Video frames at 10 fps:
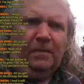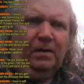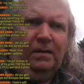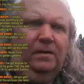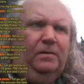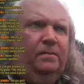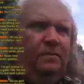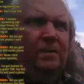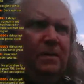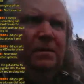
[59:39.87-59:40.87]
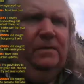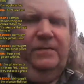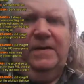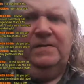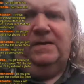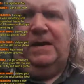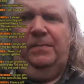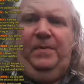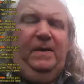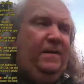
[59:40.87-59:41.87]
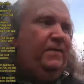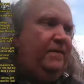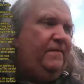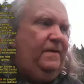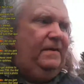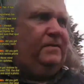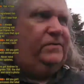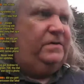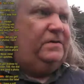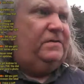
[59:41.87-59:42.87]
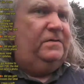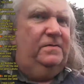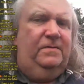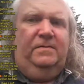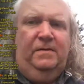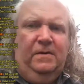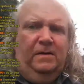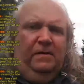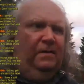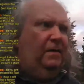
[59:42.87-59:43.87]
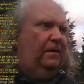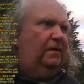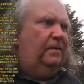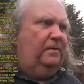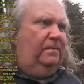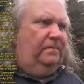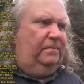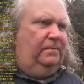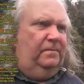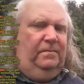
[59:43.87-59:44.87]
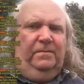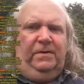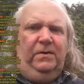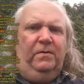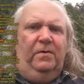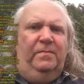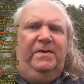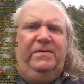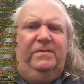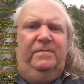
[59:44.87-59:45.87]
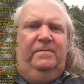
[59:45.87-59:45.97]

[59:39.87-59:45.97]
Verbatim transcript: Um, Things are happening in the greenhouses. Um, cucumbers.